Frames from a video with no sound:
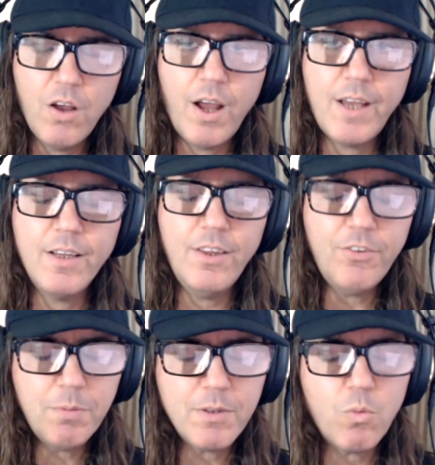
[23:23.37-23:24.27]
And
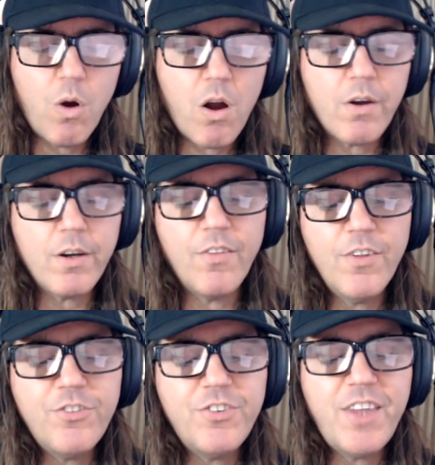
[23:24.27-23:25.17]
Elizabeth Warren, on
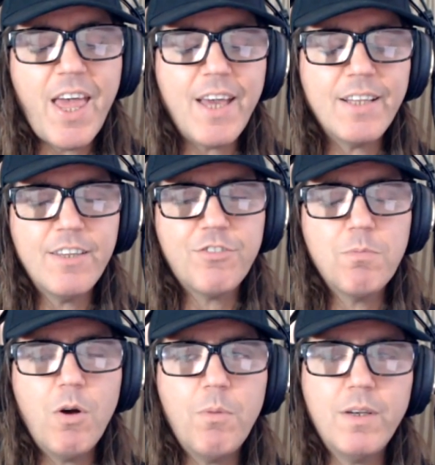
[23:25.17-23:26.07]
this day, at this
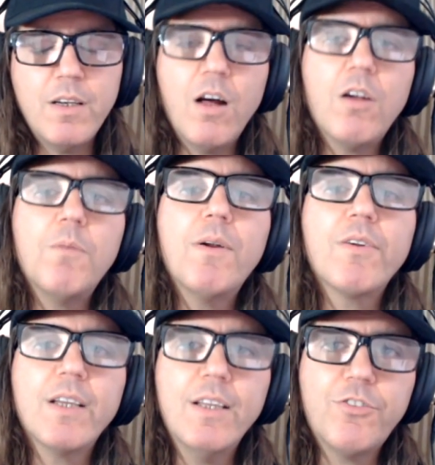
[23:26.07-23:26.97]
moment in our
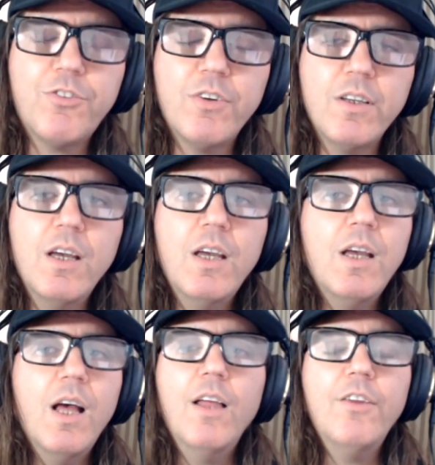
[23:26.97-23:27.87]
American history,
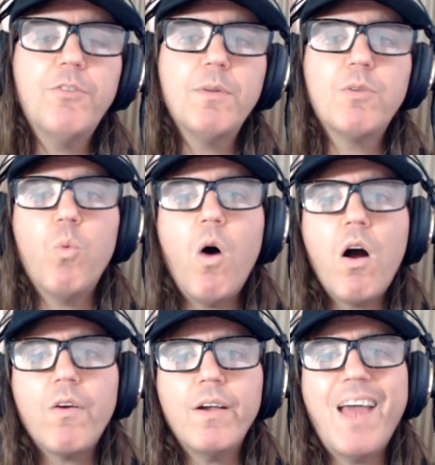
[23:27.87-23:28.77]
Elizabeth
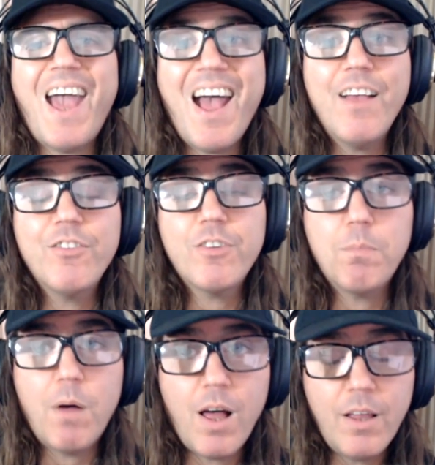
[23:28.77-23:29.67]
Warren has the
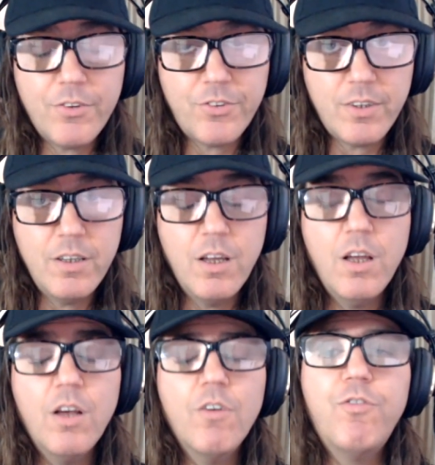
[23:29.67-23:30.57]
policy
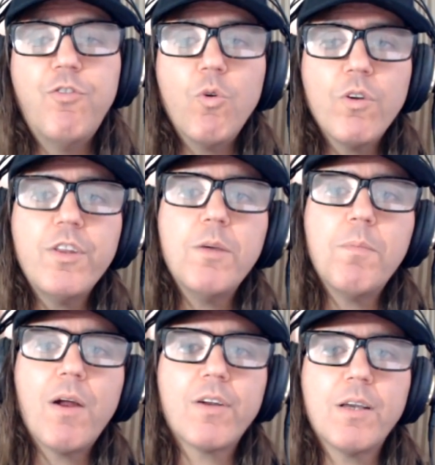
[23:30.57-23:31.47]
for the
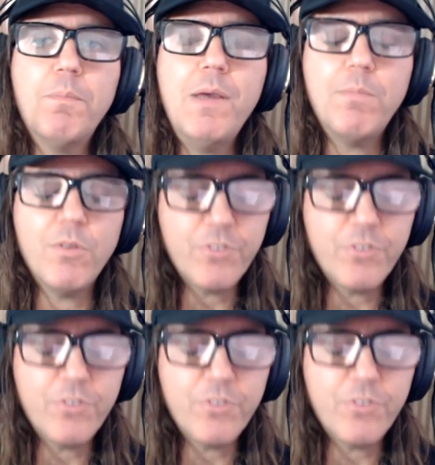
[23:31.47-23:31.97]
American people.